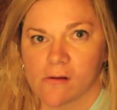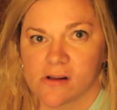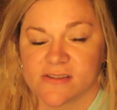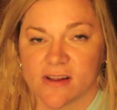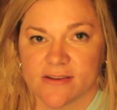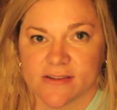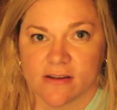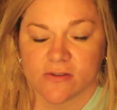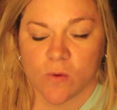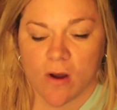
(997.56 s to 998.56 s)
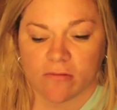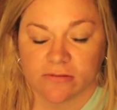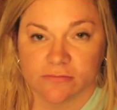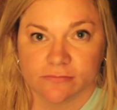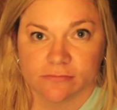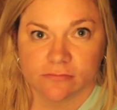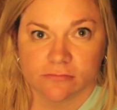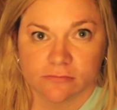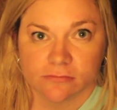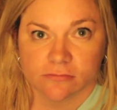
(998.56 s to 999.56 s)
a size 10, 12,
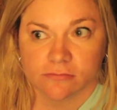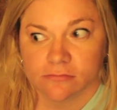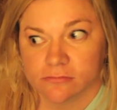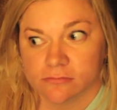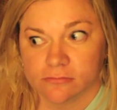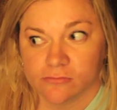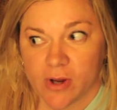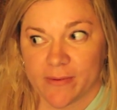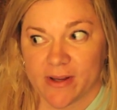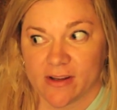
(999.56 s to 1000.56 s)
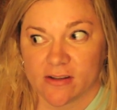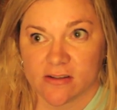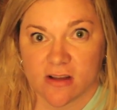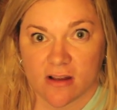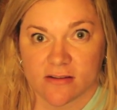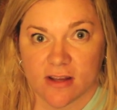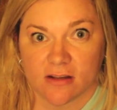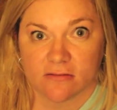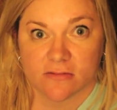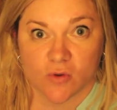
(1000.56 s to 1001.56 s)
maybe a size
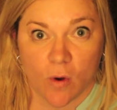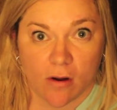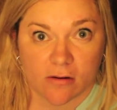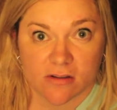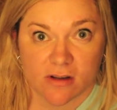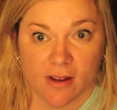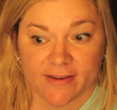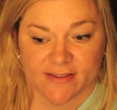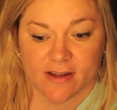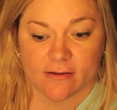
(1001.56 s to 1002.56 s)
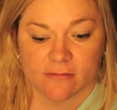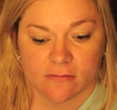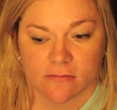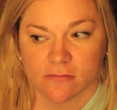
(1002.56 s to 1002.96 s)
8, 12, 8, 10,